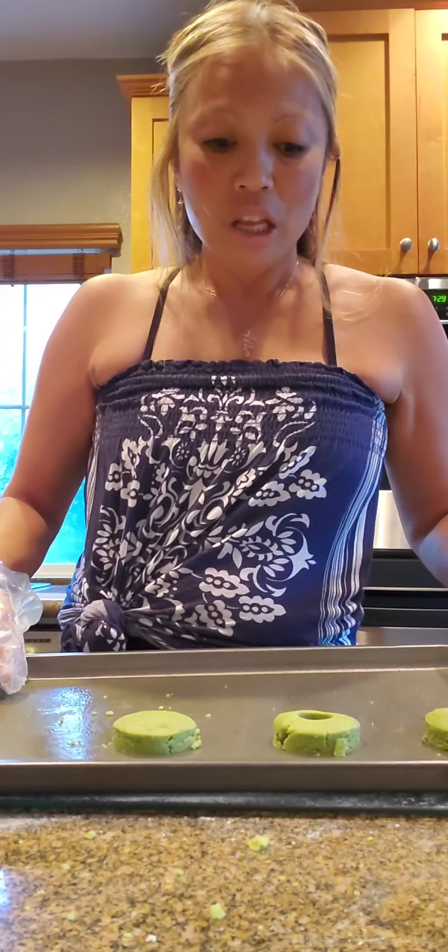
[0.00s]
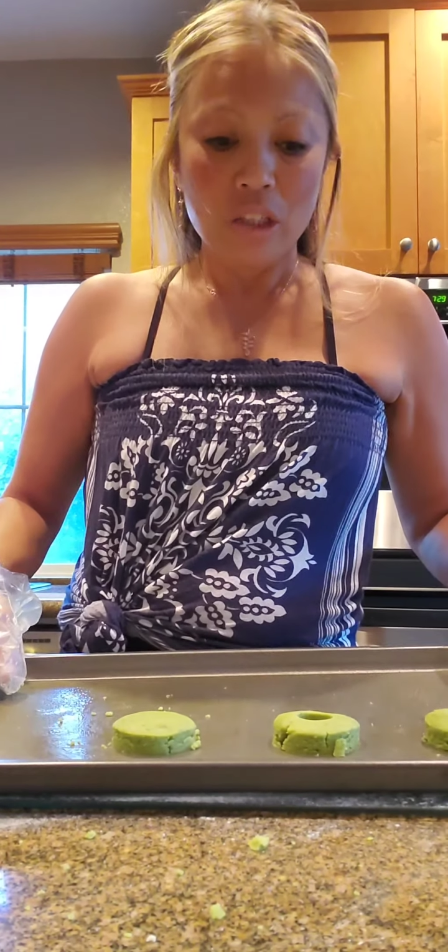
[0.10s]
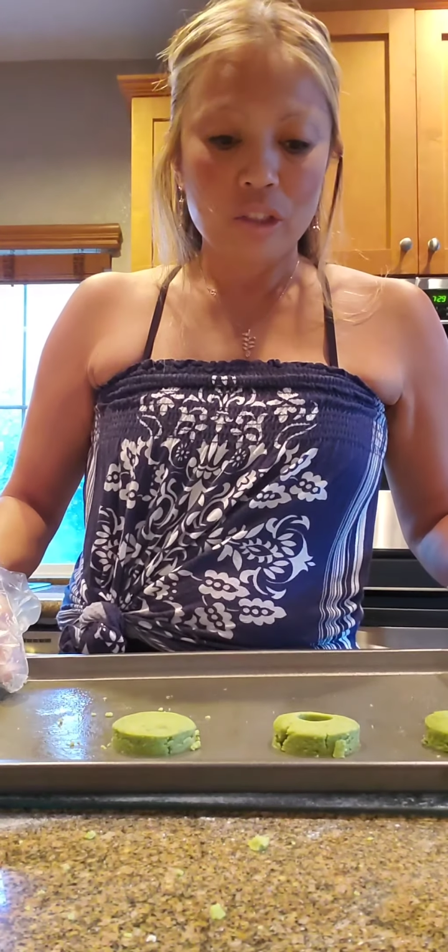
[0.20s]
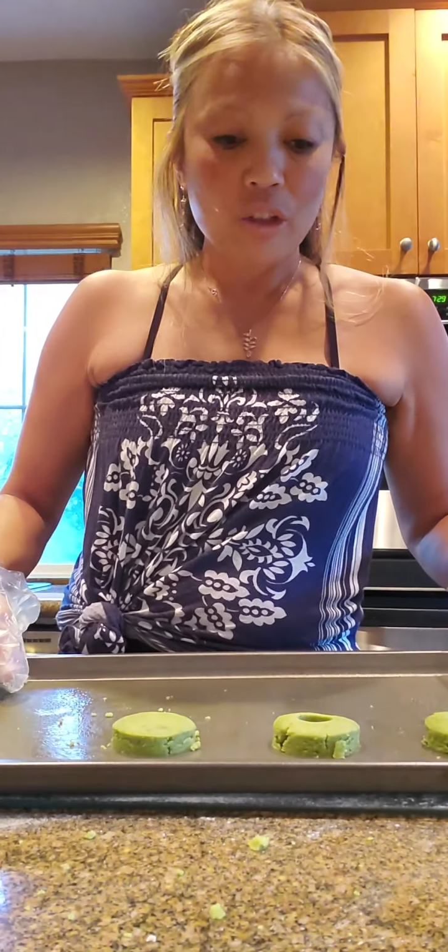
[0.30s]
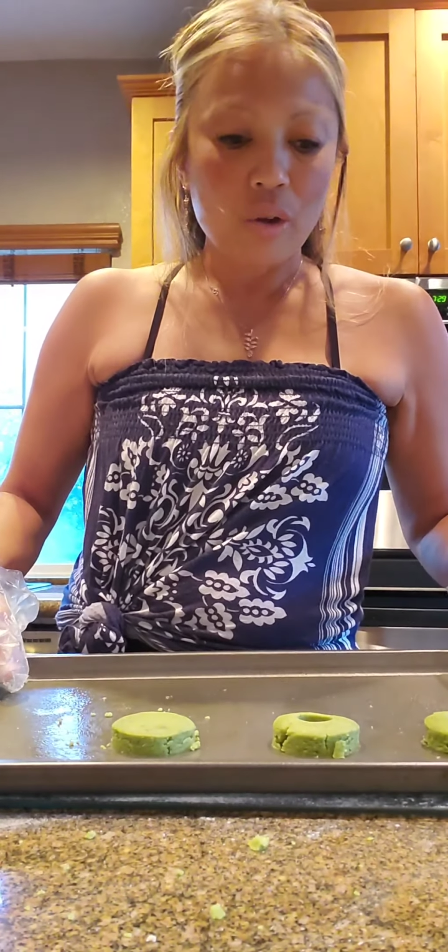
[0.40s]

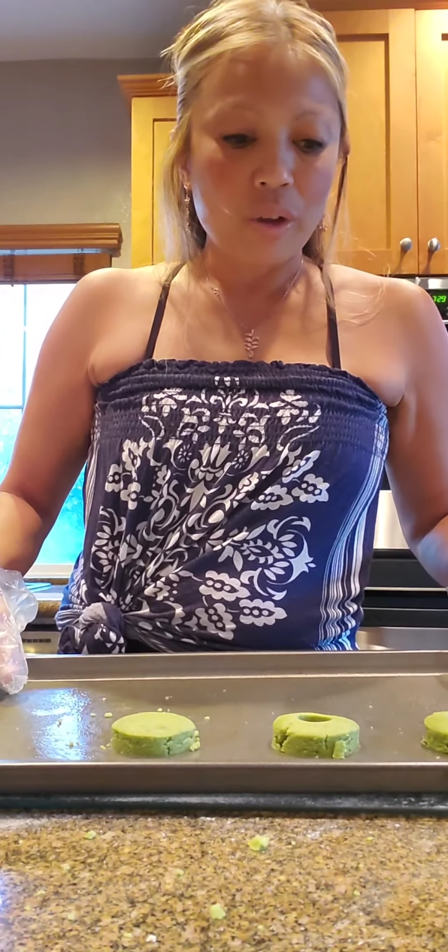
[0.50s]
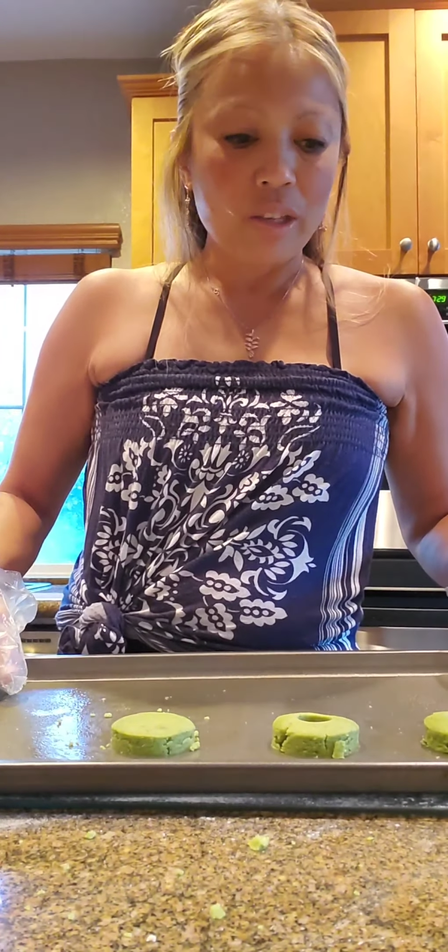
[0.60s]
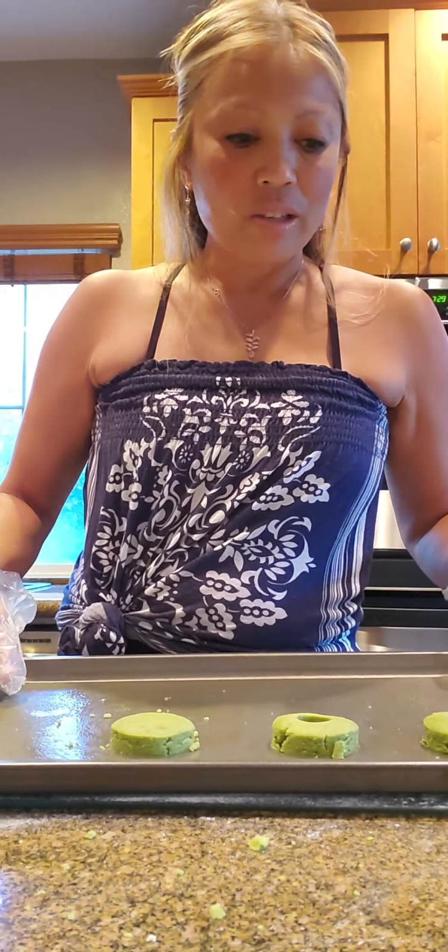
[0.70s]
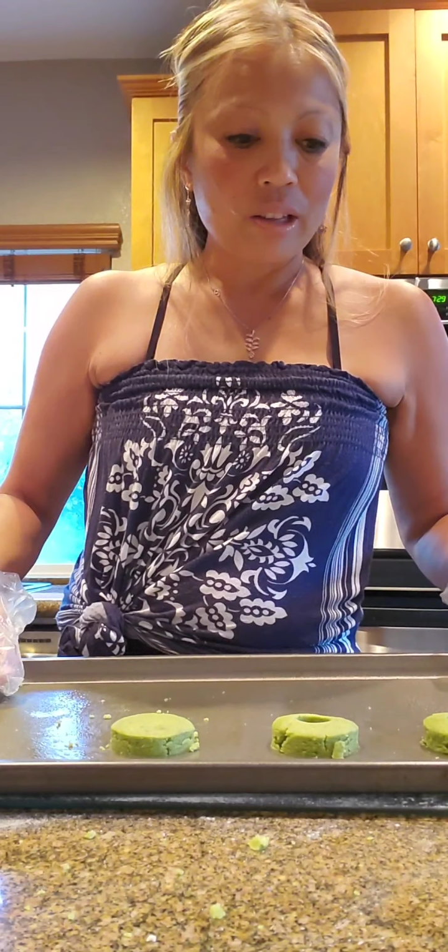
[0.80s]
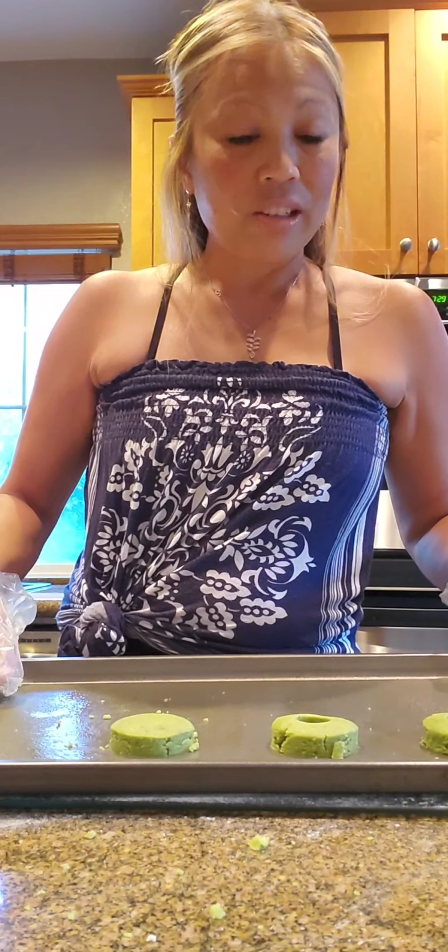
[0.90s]
So
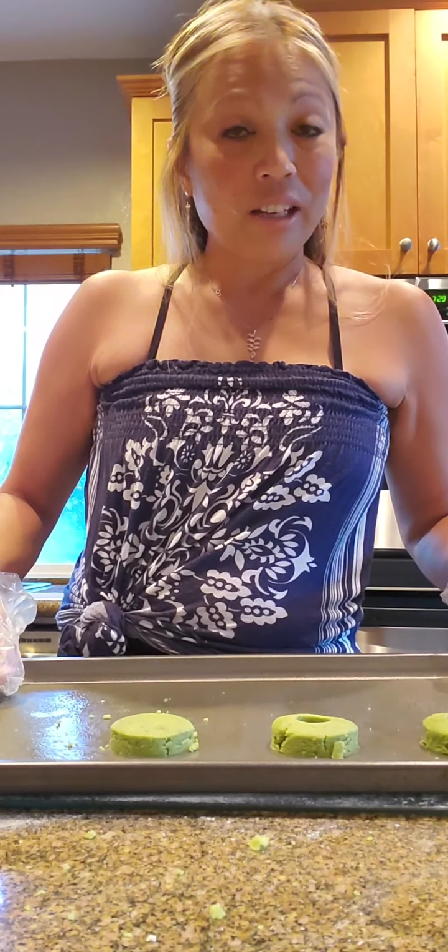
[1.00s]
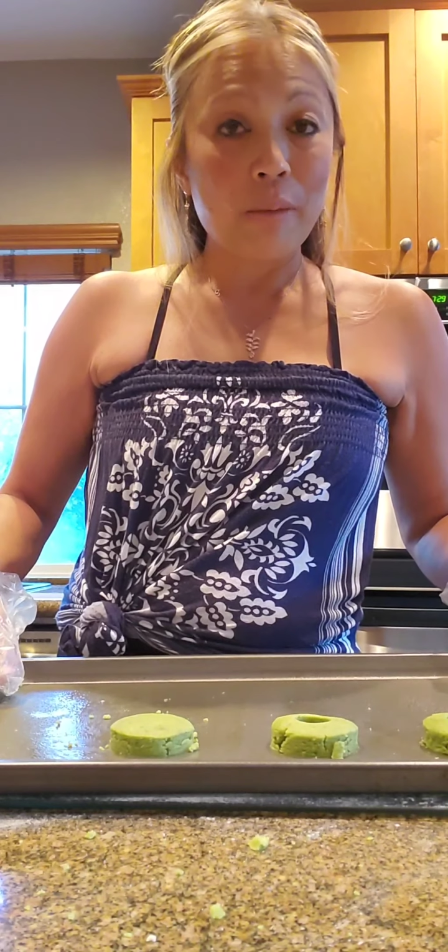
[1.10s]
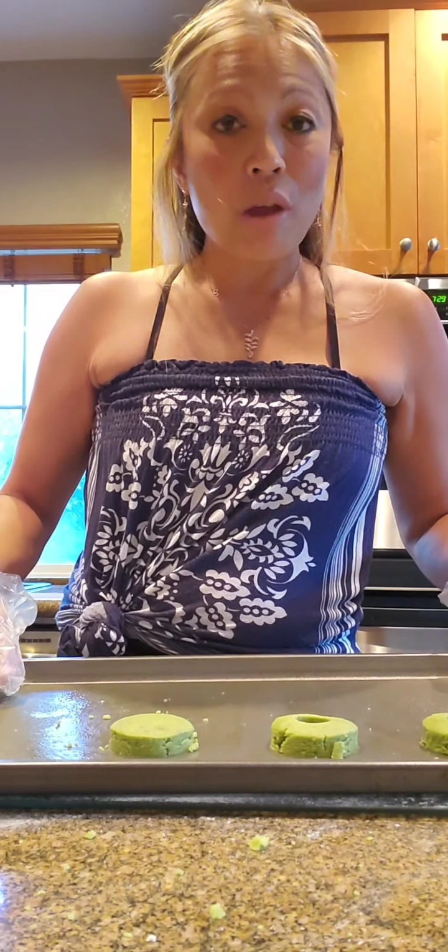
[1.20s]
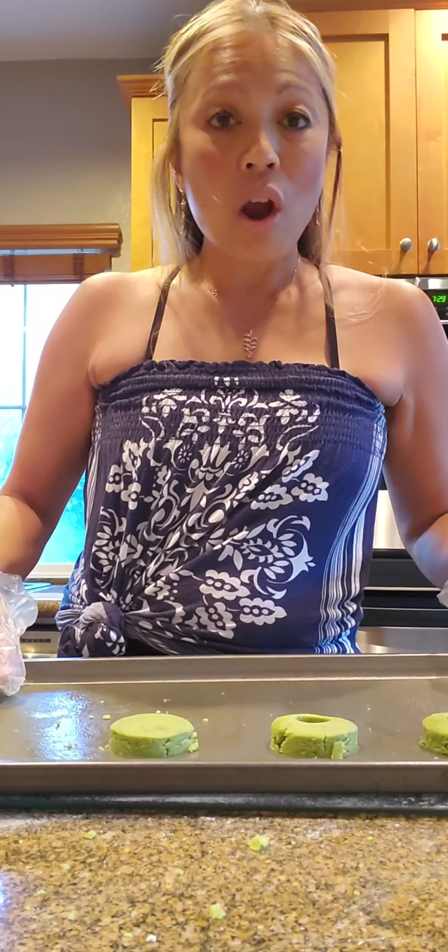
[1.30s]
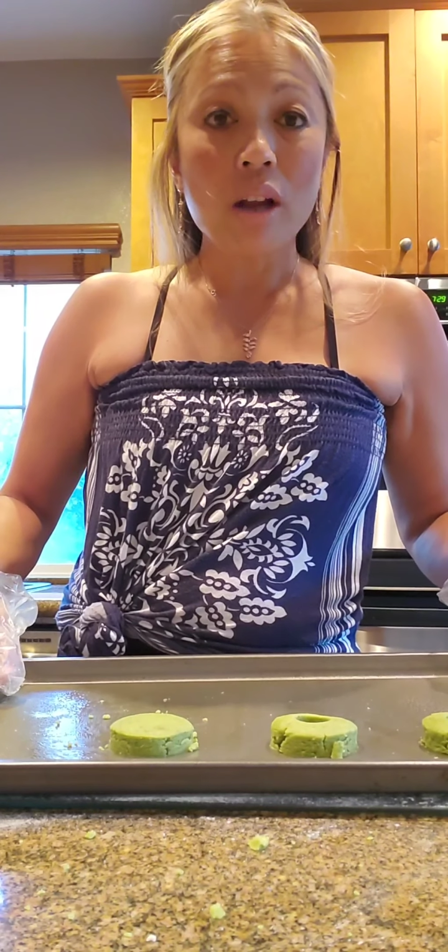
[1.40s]
it's a little
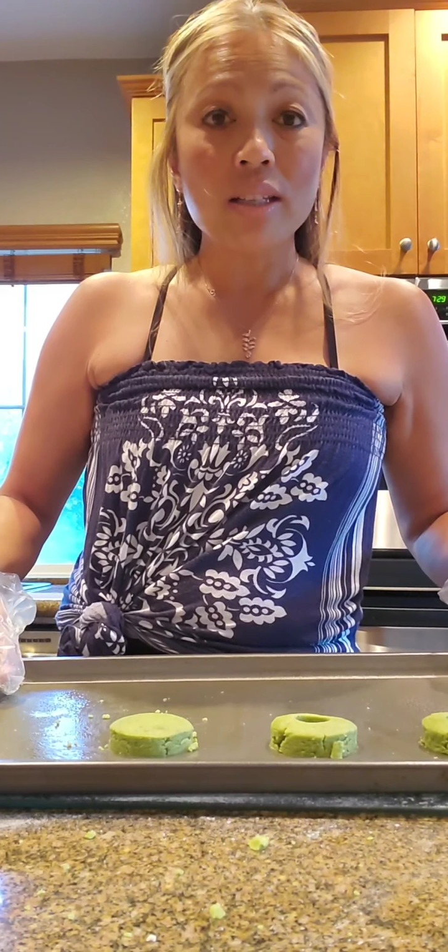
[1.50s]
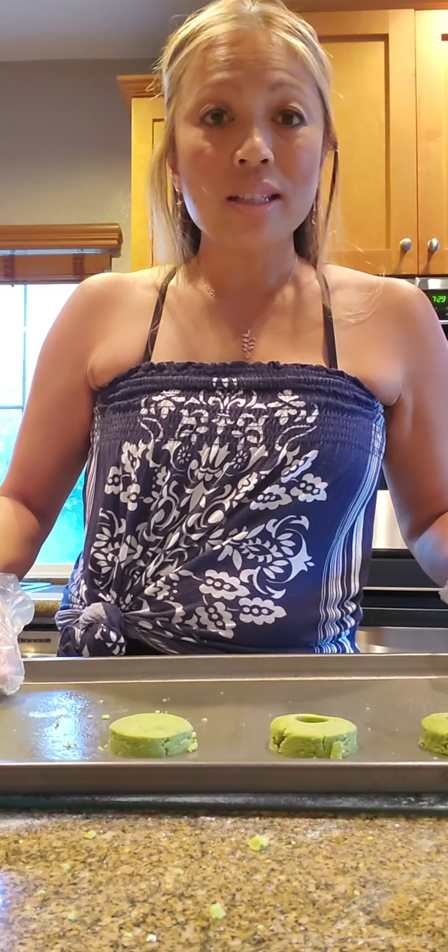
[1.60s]
bit hard to